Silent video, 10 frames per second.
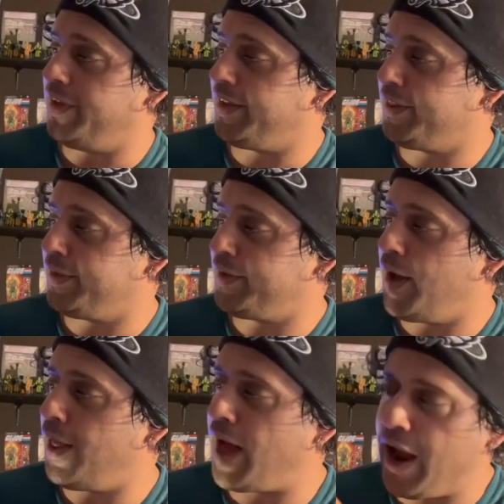Like the
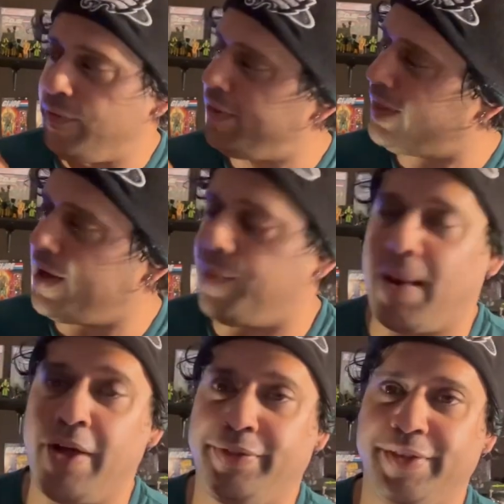everything
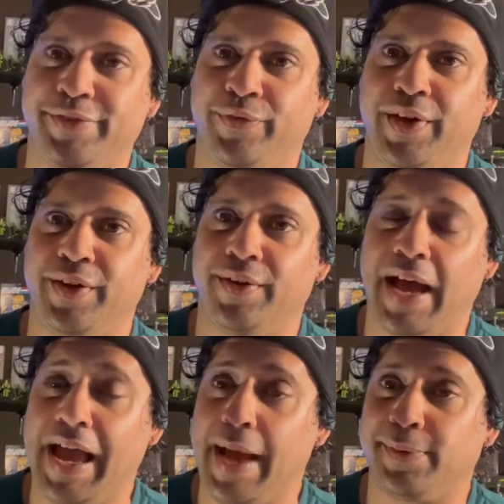about this figure,
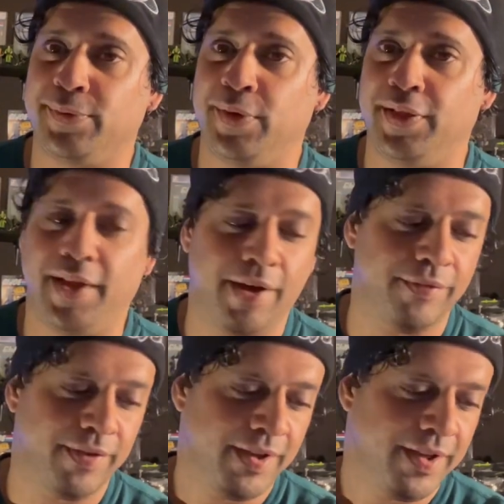I absolutely
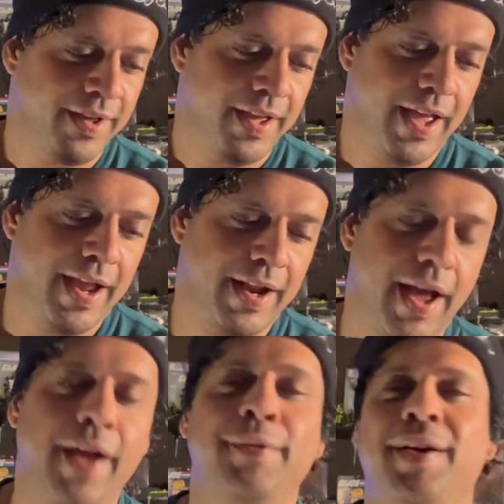love. And I,